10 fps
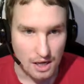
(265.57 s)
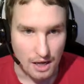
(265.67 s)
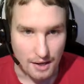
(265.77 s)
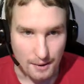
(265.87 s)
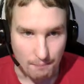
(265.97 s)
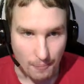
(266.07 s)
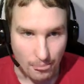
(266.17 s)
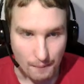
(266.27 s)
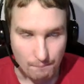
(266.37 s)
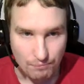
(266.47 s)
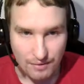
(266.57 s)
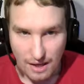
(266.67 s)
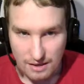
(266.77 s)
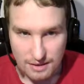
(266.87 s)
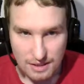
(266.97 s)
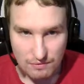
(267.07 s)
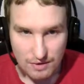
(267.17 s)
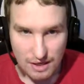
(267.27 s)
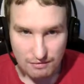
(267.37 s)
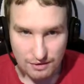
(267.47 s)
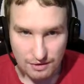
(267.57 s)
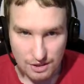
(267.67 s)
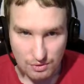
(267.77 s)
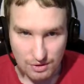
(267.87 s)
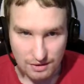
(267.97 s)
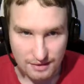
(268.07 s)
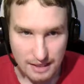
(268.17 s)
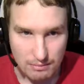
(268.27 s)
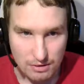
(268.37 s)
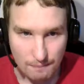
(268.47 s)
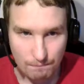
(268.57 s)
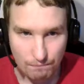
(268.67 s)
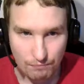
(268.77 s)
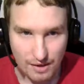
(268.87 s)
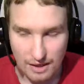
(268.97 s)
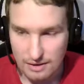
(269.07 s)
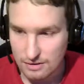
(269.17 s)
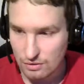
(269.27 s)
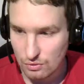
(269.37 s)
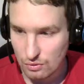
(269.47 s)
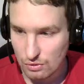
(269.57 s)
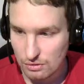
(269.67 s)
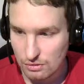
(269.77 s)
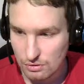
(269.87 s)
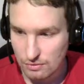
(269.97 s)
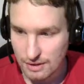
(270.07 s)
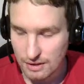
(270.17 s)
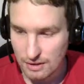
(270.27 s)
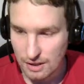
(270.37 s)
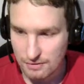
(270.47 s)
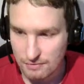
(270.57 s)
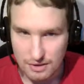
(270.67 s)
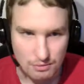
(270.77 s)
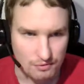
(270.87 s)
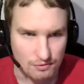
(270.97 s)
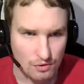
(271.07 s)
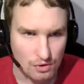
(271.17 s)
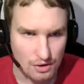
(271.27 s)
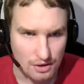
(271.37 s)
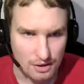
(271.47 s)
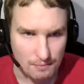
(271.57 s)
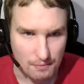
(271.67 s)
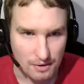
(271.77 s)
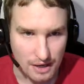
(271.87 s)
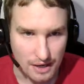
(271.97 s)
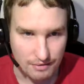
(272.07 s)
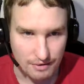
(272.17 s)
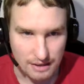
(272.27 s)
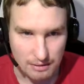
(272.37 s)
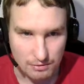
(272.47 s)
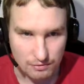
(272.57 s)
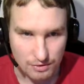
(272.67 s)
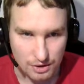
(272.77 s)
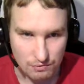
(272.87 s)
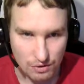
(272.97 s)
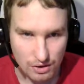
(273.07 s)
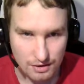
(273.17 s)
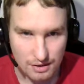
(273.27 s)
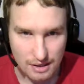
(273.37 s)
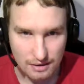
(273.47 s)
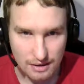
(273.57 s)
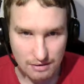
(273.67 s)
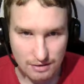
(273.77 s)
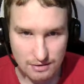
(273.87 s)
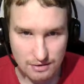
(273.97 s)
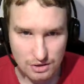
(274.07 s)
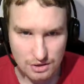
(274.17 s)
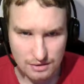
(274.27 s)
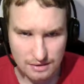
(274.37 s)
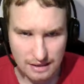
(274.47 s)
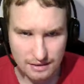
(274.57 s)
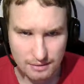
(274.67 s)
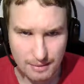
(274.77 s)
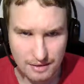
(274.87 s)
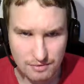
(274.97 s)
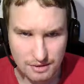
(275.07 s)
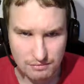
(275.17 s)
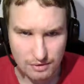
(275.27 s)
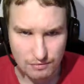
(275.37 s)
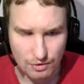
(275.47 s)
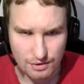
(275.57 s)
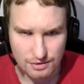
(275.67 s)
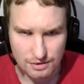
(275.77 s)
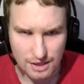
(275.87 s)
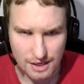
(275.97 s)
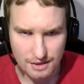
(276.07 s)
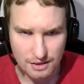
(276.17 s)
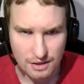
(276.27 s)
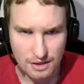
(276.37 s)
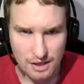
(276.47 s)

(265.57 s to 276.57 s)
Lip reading: And here we have the generated table. As I told already in the other video before, I have a table for each word, and there it's just telling the metrics where the word is starting